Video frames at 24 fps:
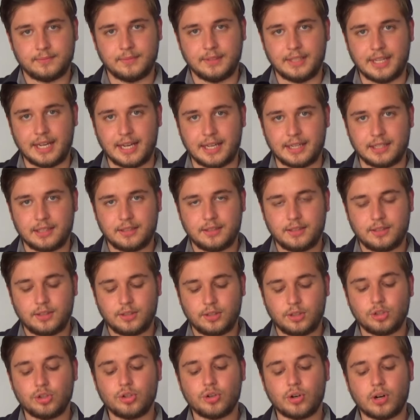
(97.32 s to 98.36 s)
Then
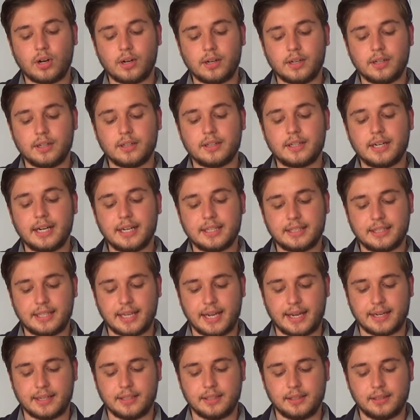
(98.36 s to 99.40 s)
draw a
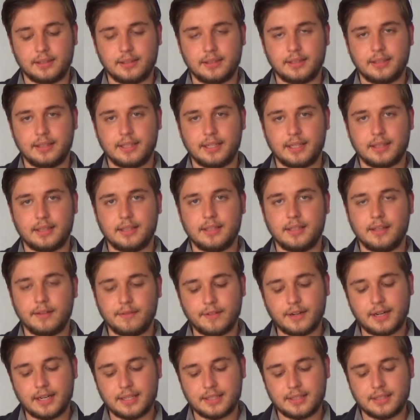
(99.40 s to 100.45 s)
rectangle that
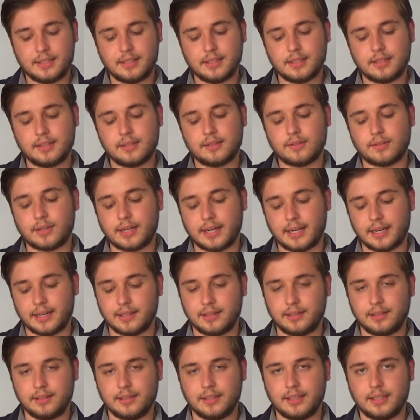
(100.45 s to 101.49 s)
divides the
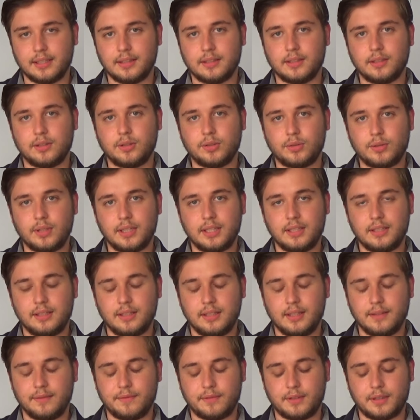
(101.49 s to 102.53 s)
triangle into 3
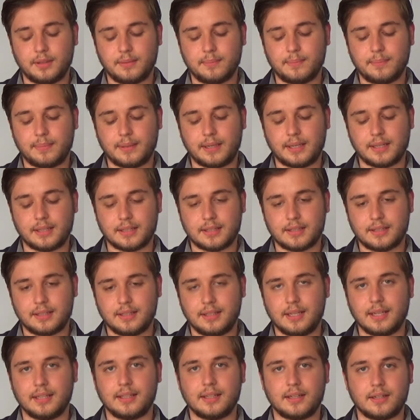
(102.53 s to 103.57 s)
different parts
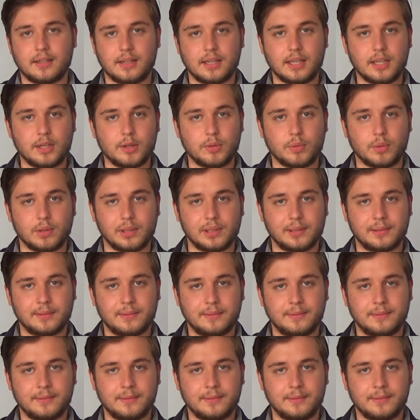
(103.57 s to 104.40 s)
that are equal.